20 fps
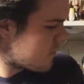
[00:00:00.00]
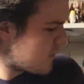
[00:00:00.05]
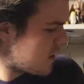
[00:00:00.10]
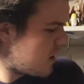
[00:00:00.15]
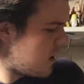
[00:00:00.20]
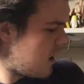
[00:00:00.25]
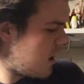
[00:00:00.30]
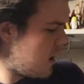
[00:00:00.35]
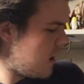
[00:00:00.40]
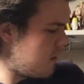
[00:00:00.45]

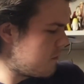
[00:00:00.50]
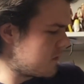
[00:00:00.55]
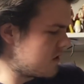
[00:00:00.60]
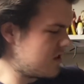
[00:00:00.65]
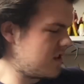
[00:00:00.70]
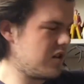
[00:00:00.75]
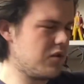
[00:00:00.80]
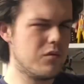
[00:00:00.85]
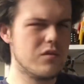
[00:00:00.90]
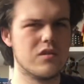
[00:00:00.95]
because
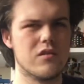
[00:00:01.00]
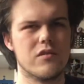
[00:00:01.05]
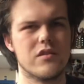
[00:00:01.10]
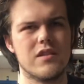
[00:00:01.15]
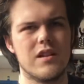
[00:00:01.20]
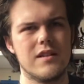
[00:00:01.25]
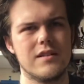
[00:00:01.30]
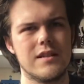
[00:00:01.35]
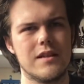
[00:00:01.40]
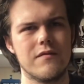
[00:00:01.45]
it always looks
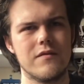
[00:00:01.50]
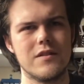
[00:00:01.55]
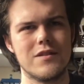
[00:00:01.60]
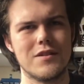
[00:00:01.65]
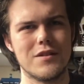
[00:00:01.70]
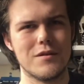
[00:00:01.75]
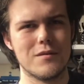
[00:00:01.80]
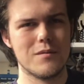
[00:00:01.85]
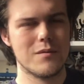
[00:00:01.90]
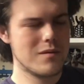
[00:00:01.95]
nice having 2.